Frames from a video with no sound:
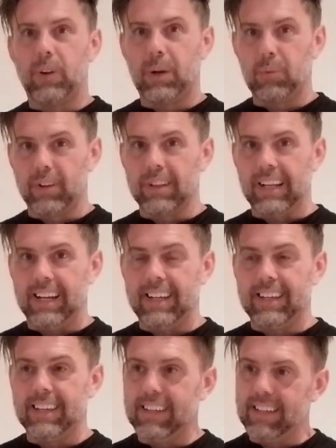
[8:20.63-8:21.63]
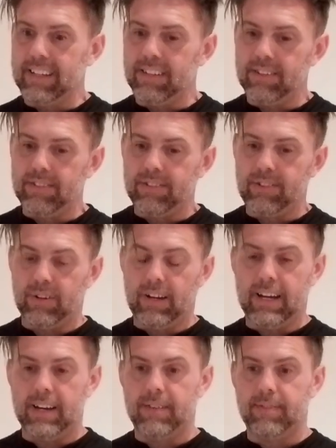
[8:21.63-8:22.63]
what I would like is to
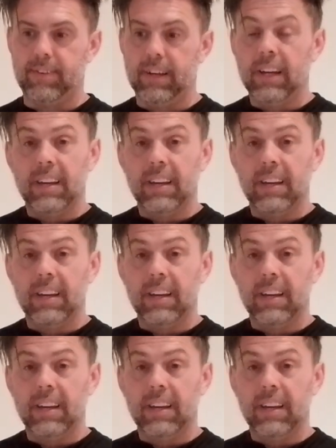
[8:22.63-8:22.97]
have